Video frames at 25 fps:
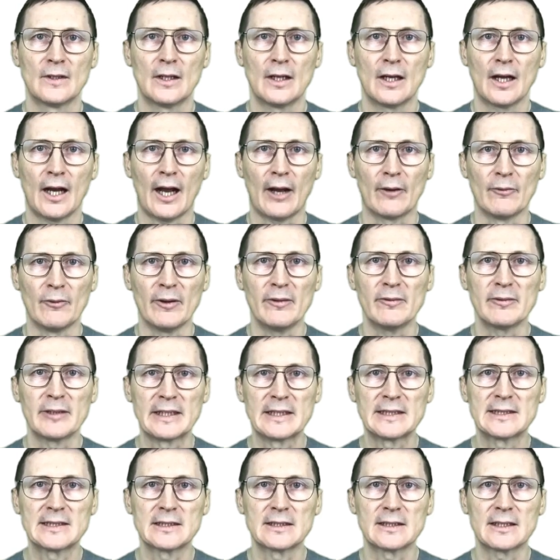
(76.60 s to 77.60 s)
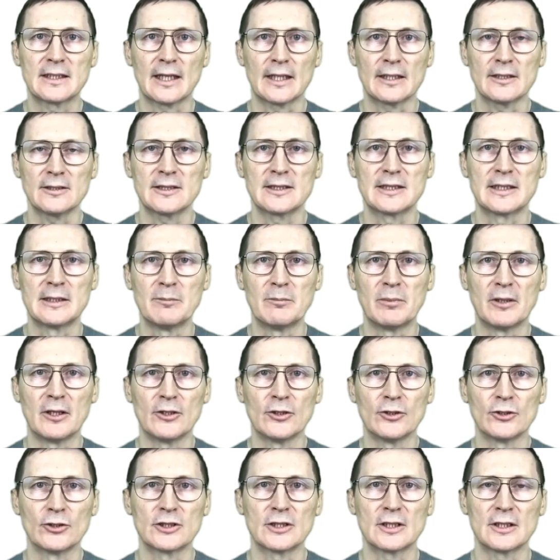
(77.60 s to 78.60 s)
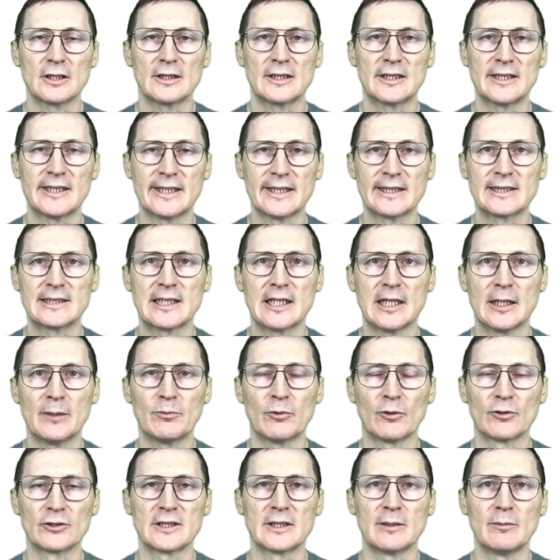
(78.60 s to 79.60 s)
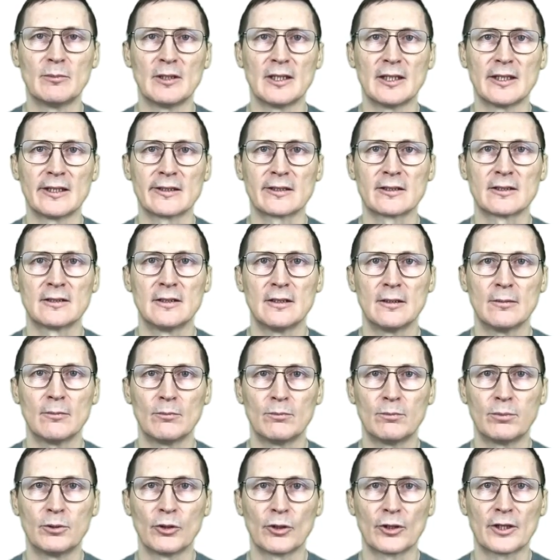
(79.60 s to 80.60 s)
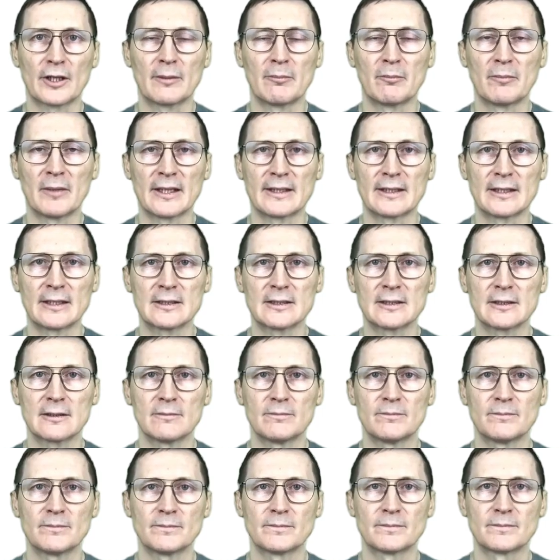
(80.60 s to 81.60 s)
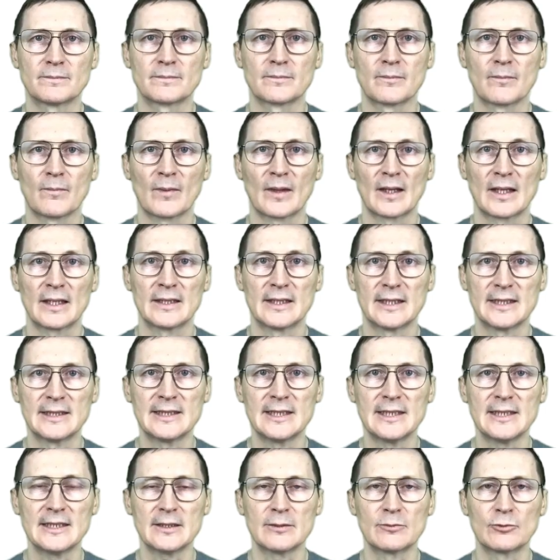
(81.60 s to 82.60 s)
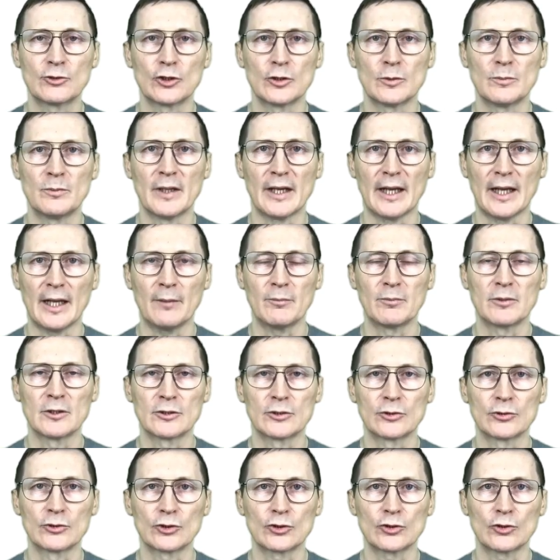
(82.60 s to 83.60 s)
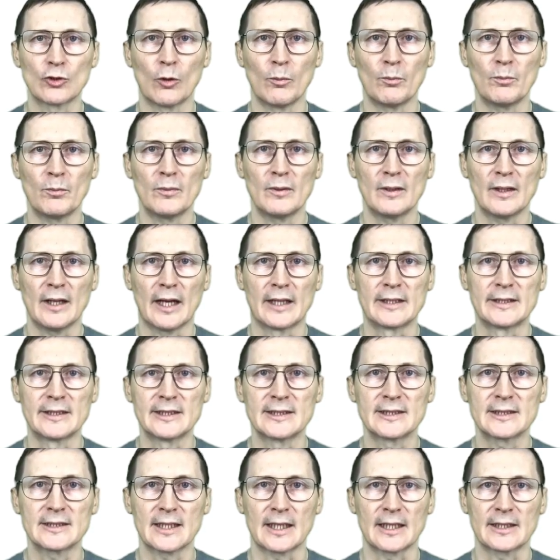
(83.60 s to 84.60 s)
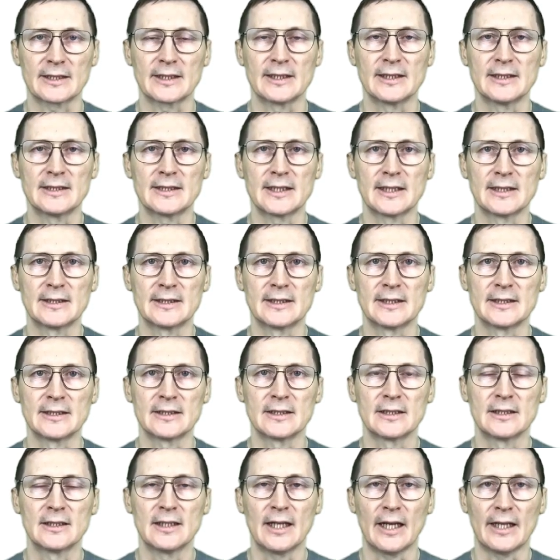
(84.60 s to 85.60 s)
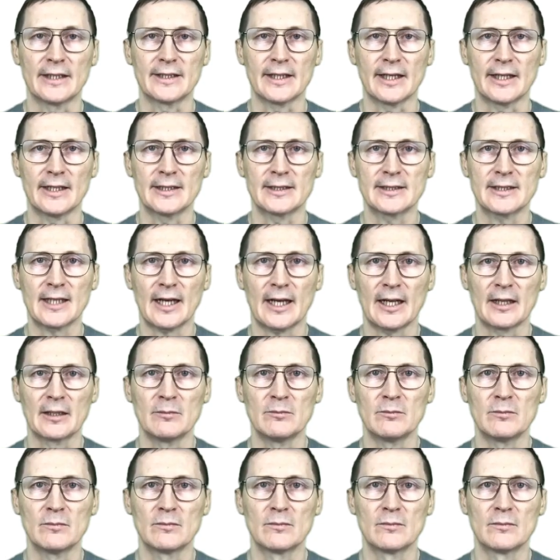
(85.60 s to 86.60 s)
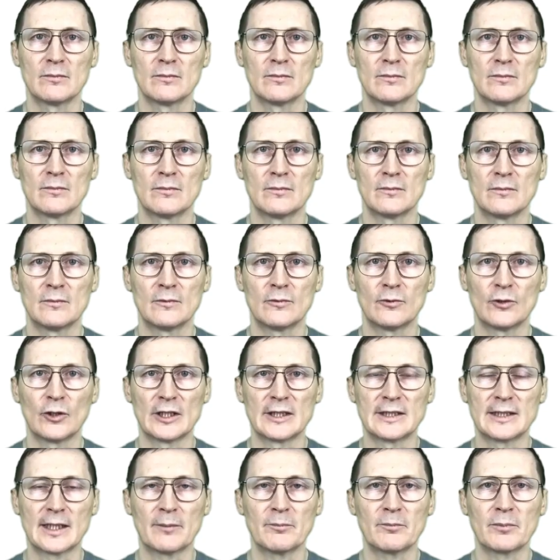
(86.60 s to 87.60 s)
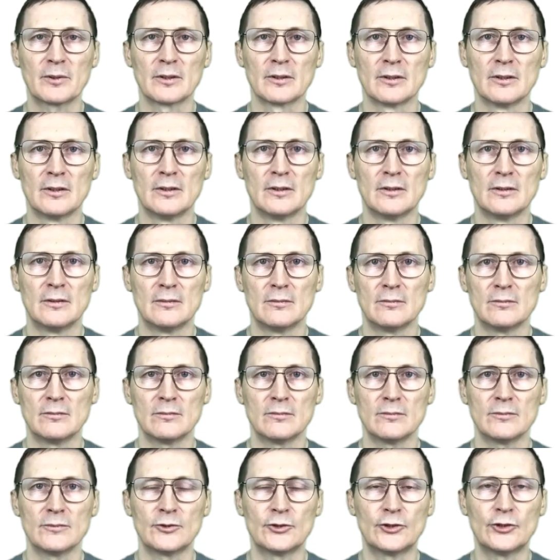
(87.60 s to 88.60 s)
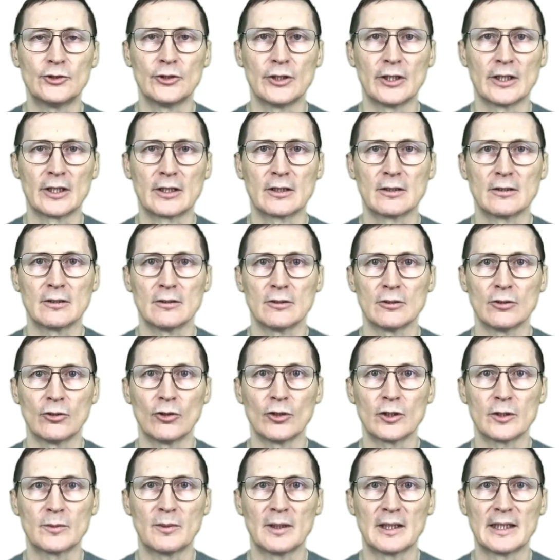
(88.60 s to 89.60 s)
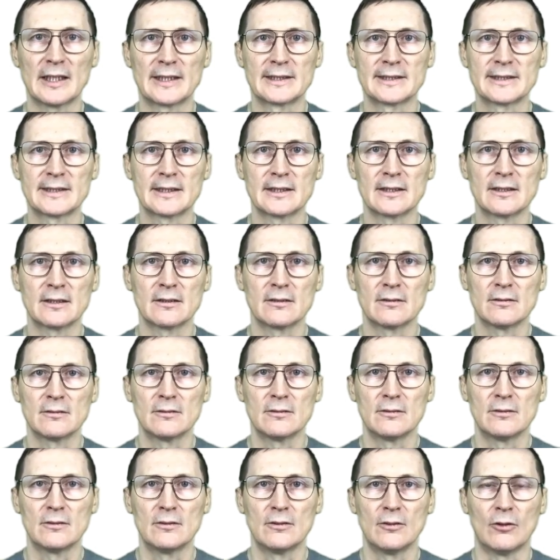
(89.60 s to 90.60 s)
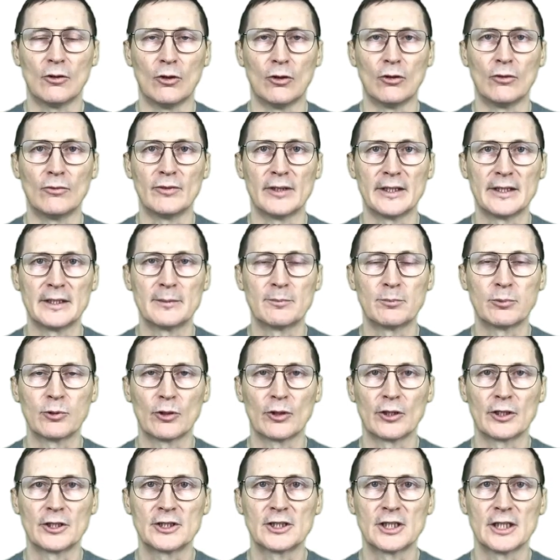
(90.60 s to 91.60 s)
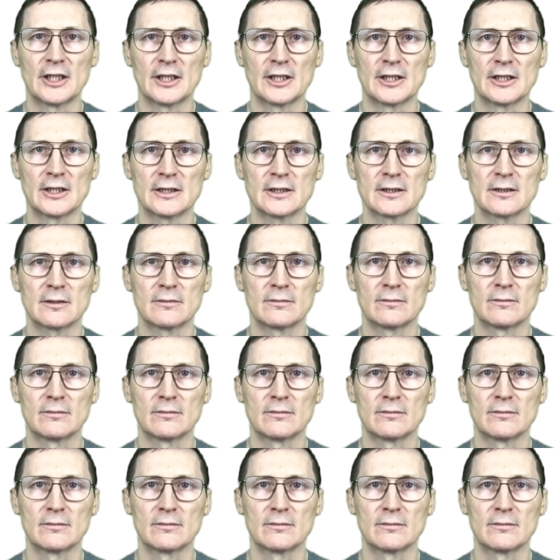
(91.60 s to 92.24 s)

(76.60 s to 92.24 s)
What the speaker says: However, it can't simply use thread sleep or similar blocking methods. The system should be able to stop and restart instances at any time, for example, during load balancing or when deploying changes.